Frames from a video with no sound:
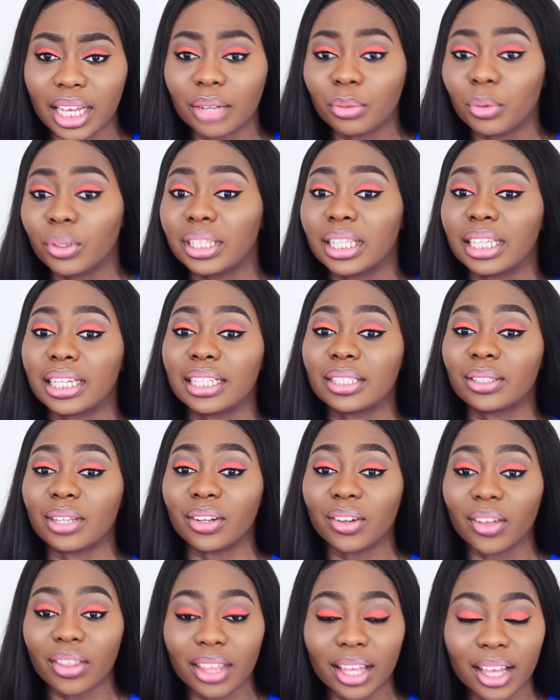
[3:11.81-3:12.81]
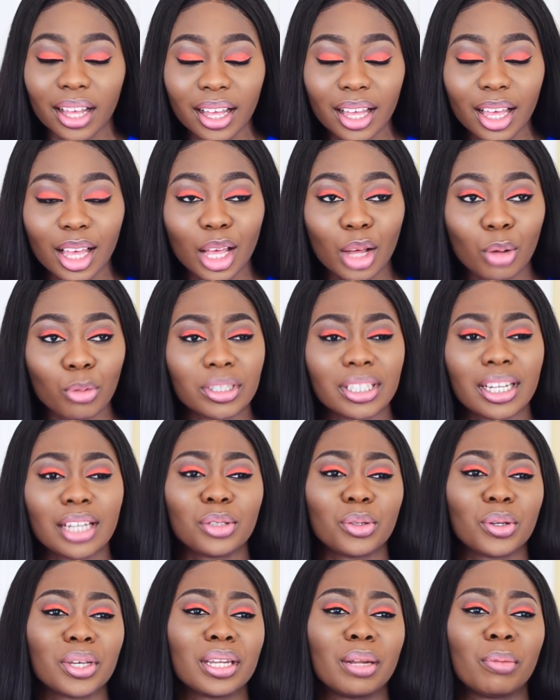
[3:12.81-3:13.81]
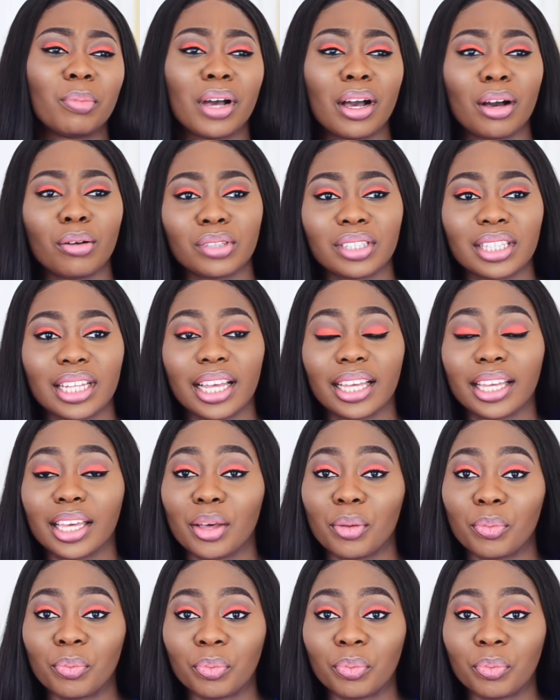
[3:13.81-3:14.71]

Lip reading: And one day led to another, we started talking about like